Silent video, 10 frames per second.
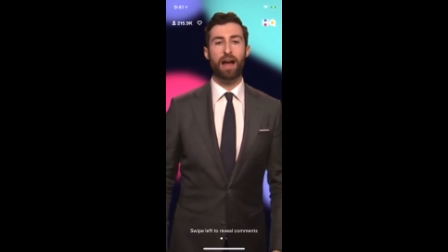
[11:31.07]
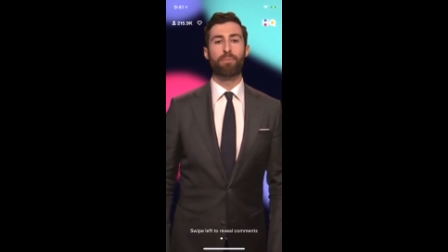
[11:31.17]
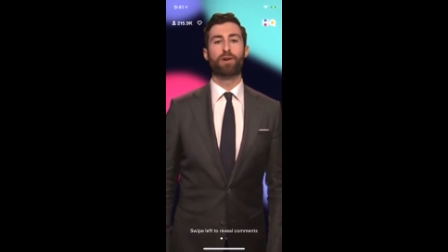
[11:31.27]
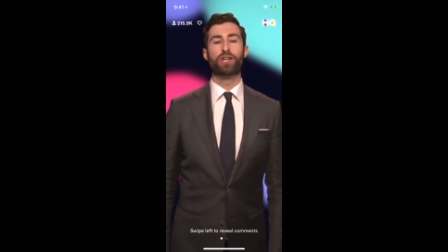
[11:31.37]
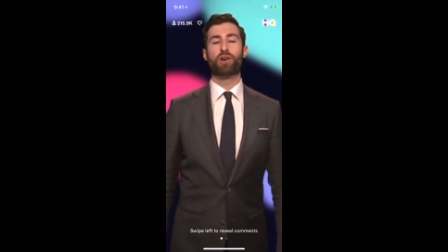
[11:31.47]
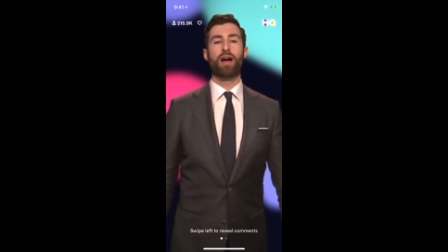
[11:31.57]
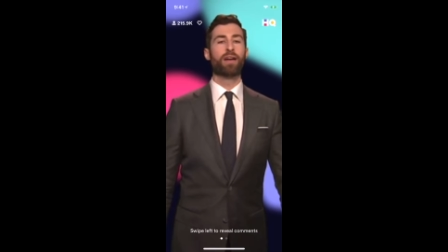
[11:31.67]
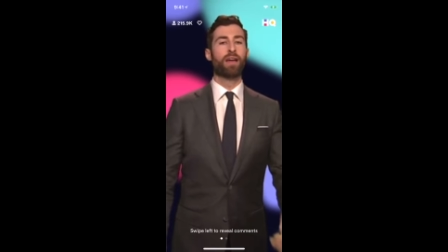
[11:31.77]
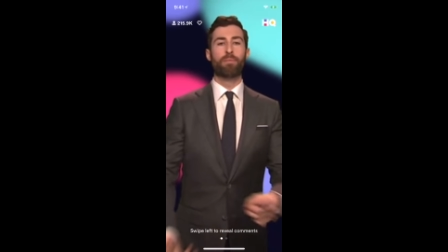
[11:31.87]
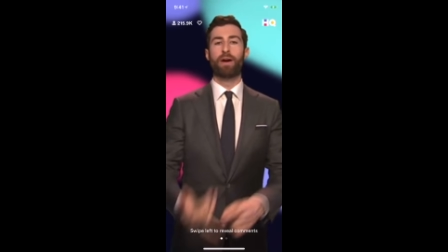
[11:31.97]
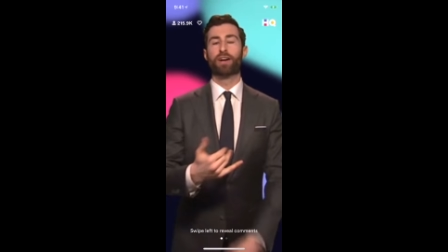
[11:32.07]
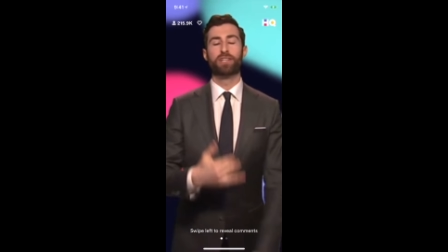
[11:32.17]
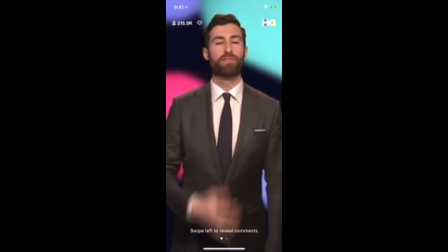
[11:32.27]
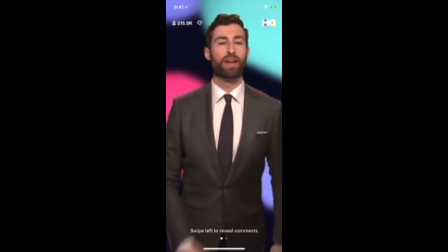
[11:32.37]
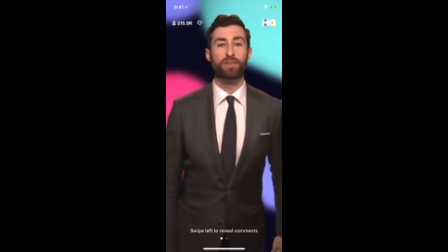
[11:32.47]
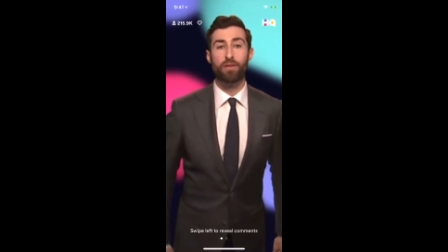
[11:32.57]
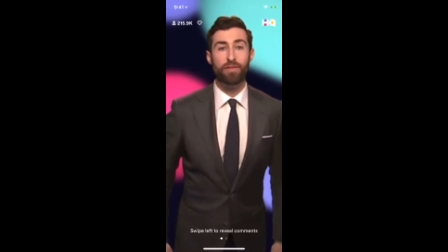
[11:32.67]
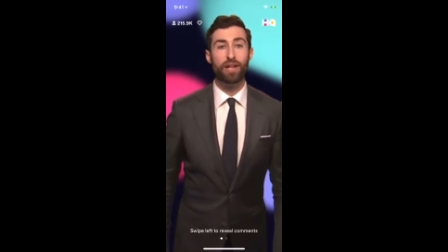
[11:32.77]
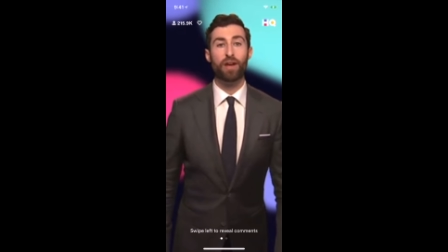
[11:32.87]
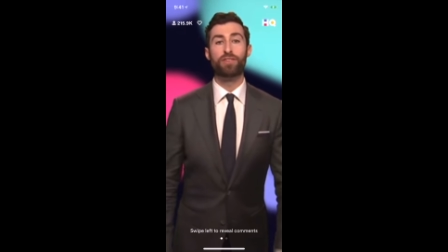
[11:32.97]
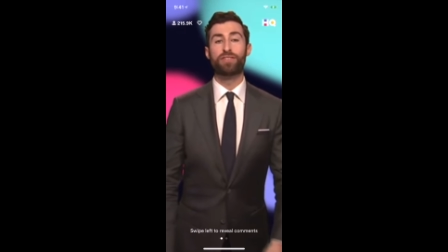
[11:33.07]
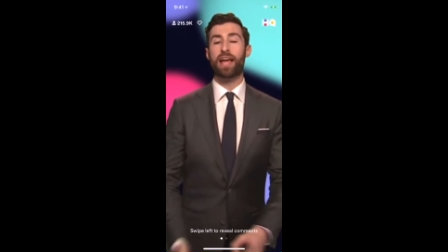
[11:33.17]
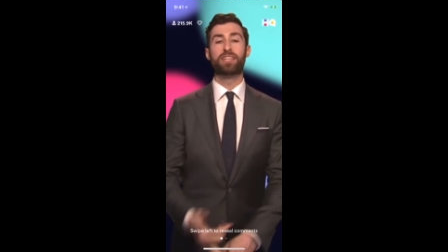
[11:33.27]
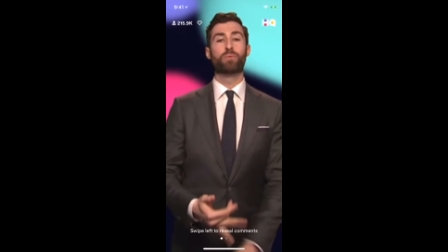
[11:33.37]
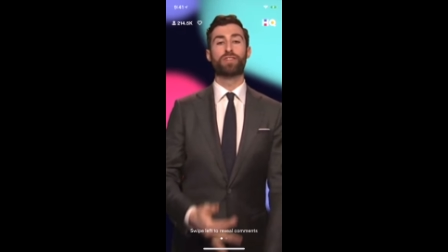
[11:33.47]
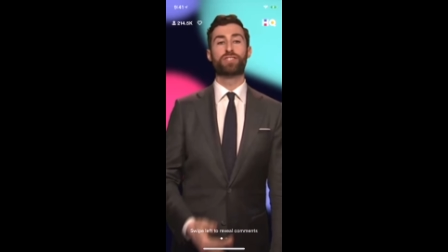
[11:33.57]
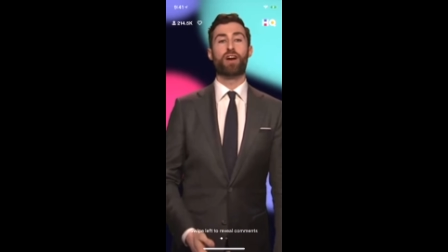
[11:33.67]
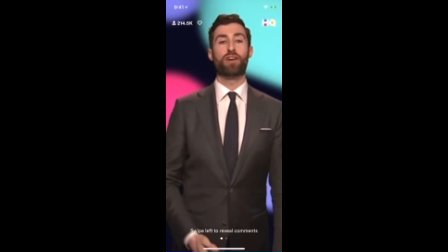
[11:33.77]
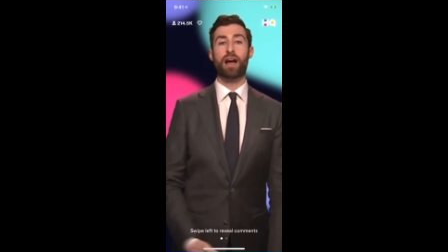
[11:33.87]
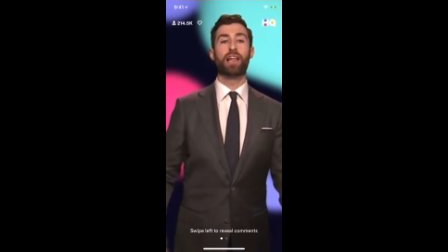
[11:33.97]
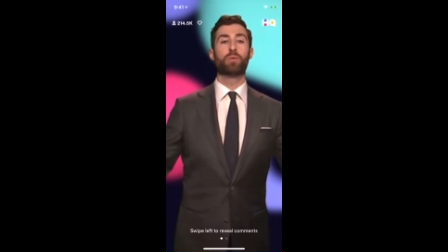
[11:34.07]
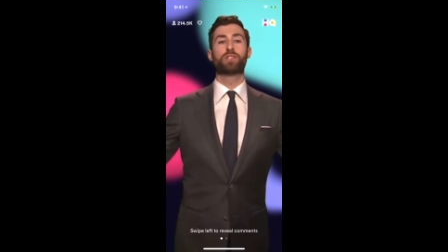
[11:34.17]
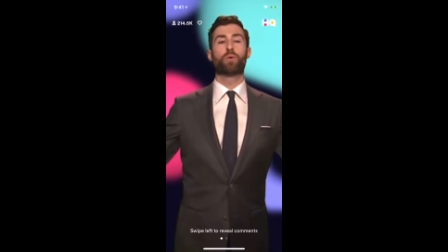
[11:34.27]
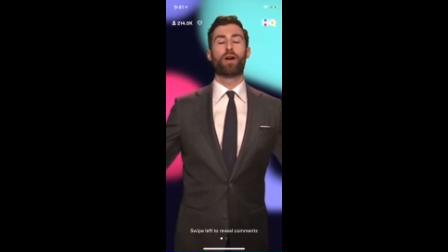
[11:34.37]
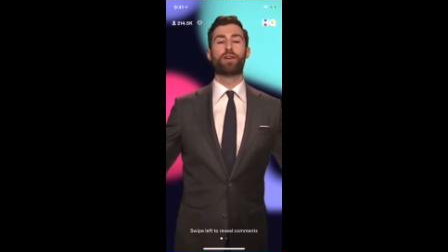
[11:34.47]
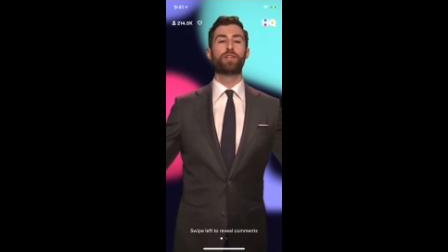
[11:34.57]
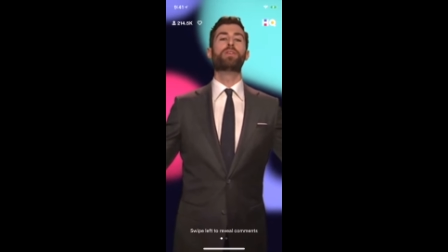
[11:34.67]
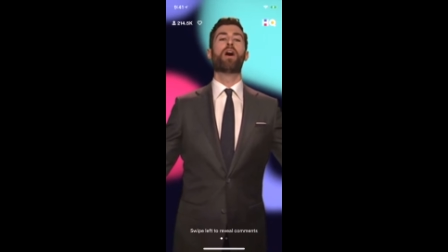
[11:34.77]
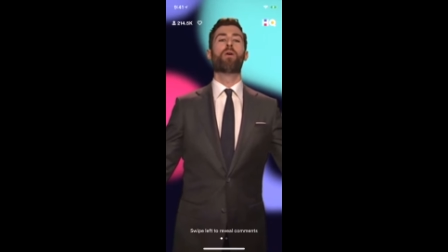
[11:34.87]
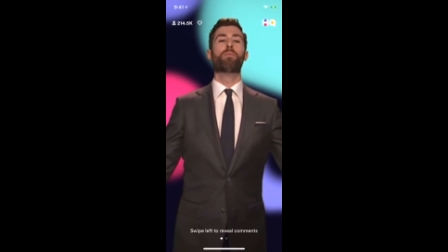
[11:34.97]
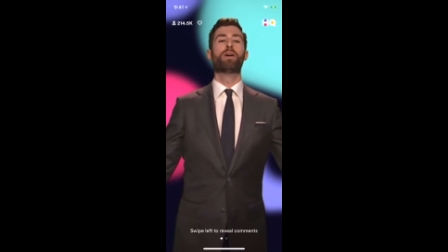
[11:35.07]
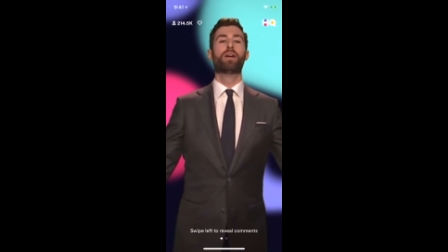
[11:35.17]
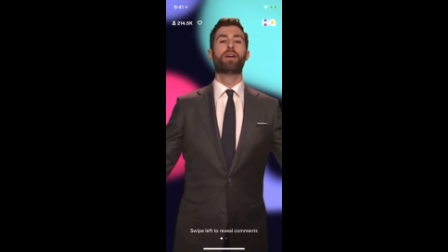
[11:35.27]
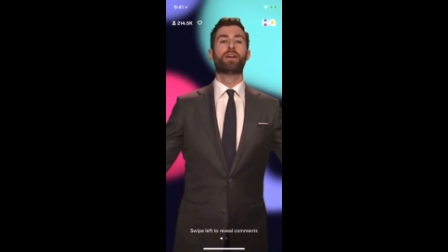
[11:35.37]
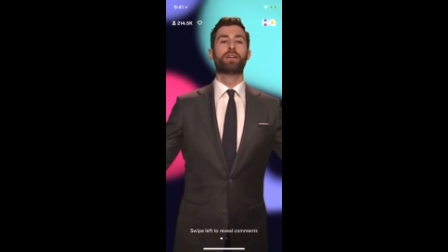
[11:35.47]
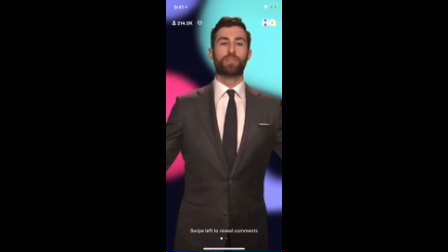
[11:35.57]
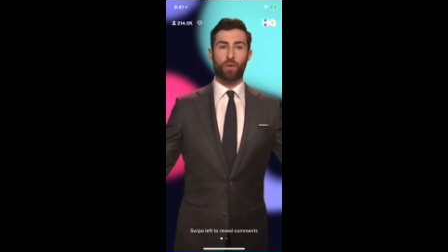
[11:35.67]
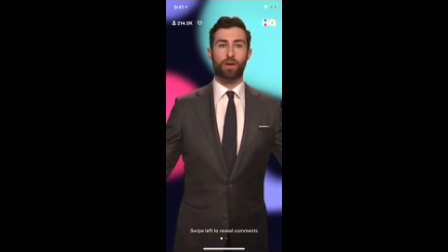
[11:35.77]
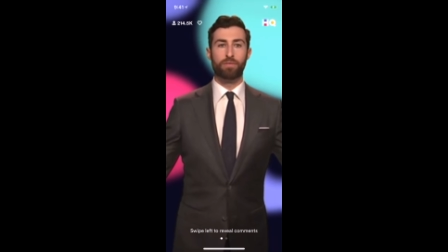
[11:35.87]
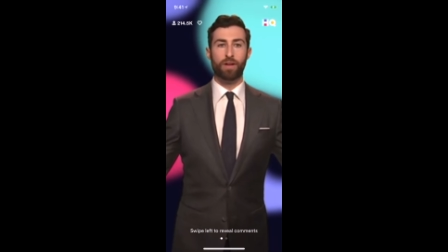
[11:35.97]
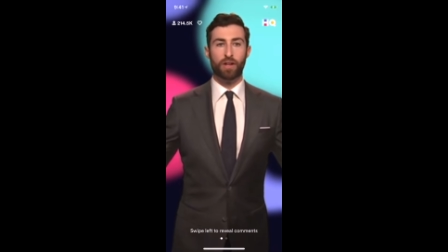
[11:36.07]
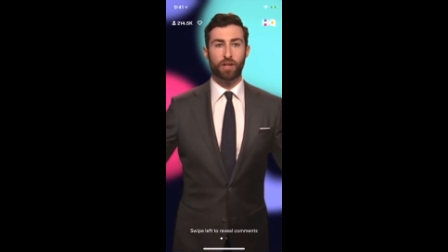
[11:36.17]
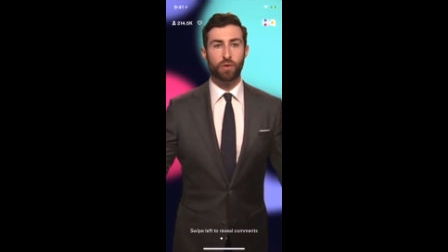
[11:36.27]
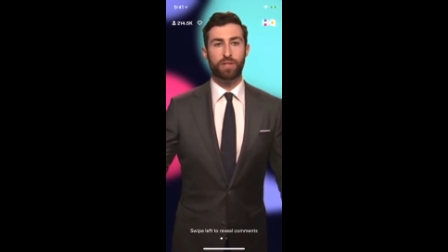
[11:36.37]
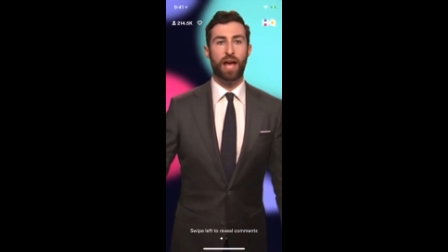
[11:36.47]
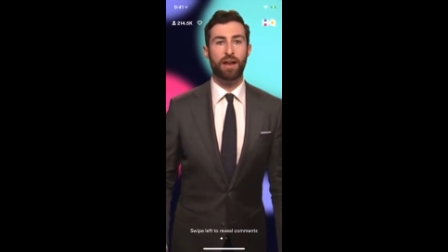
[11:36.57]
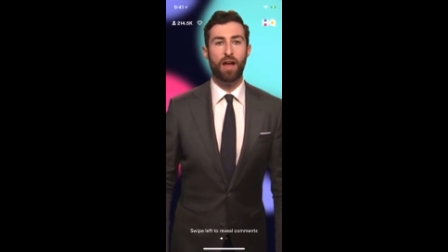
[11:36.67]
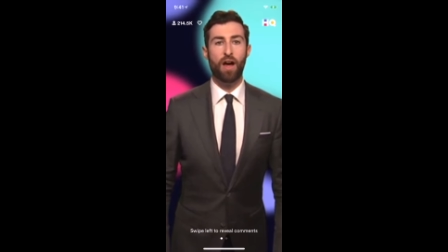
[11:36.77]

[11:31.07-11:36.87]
Tom Bergeron, America's Funniest Home Videos, Dancing with the Stars, Hollywood Squares, you know him sort of. Q10,